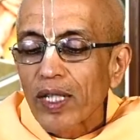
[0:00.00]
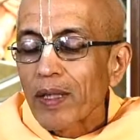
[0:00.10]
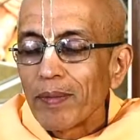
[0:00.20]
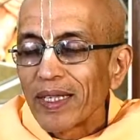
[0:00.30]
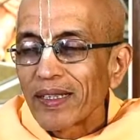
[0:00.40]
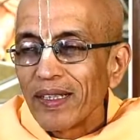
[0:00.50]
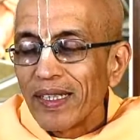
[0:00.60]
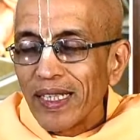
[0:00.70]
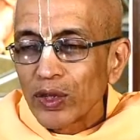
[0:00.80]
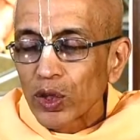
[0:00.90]
our
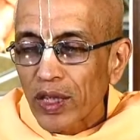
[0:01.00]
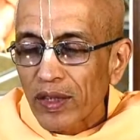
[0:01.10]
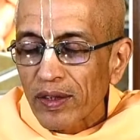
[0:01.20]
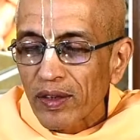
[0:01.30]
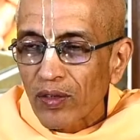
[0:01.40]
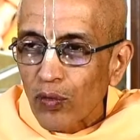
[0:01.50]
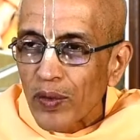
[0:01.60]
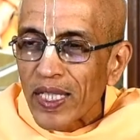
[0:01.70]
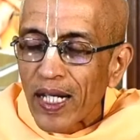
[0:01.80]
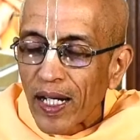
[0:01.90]
fundamental
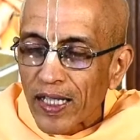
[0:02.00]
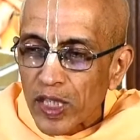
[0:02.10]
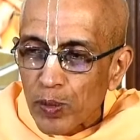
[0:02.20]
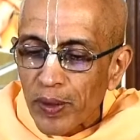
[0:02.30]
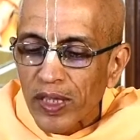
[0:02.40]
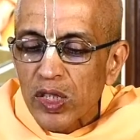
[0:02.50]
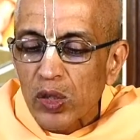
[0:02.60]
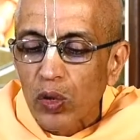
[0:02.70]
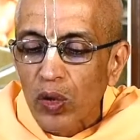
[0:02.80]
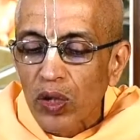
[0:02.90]
nature, we are
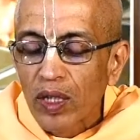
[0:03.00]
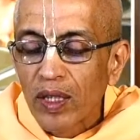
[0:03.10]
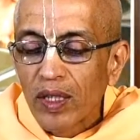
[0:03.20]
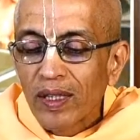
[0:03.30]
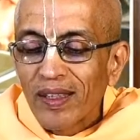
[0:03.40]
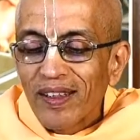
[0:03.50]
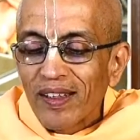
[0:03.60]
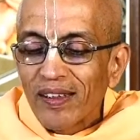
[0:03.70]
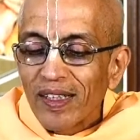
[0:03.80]
spirit soul.